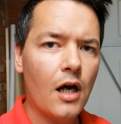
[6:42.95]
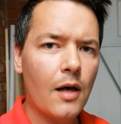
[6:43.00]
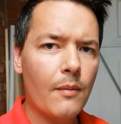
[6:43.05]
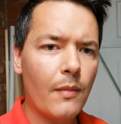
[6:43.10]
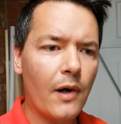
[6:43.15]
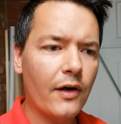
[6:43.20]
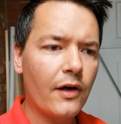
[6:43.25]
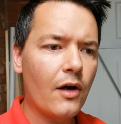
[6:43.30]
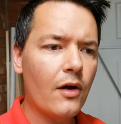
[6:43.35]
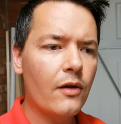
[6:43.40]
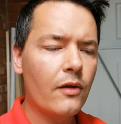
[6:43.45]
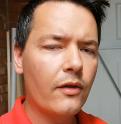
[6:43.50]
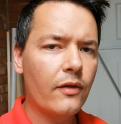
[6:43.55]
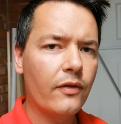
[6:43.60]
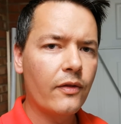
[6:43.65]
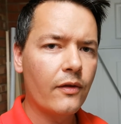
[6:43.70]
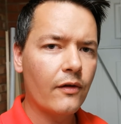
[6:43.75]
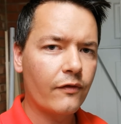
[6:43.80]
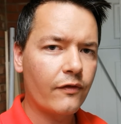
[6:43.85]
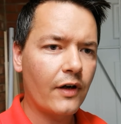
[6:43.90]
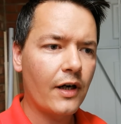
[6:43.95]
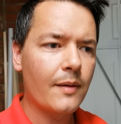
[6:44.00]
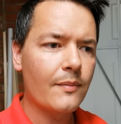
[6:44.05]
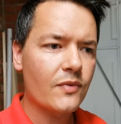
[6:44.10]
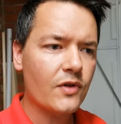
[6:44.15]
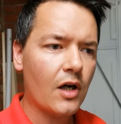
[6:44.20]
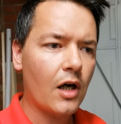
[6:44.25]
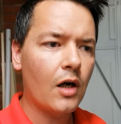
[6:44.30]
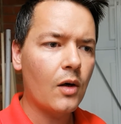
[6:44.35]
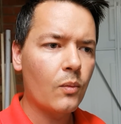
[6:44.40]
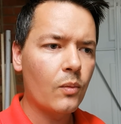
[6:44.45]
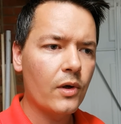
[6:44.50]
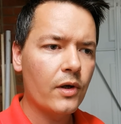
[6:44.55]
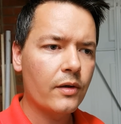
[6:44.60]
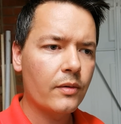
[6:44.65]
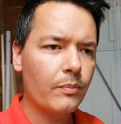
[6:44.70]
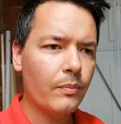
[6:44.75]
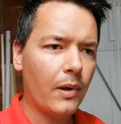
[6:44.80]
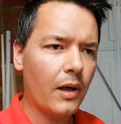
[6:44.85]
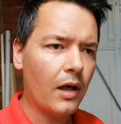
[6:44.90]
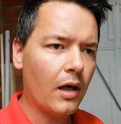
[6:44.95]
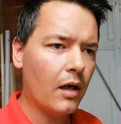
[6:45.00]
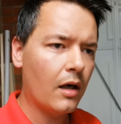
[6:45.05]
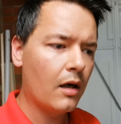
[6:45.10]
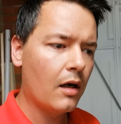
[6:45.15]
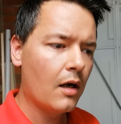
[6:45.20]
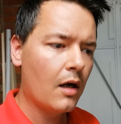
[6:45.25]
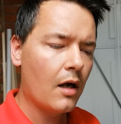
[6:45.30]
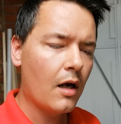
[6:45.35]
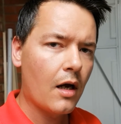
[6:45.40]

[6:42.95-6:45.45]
Um, I know the frames are wood, but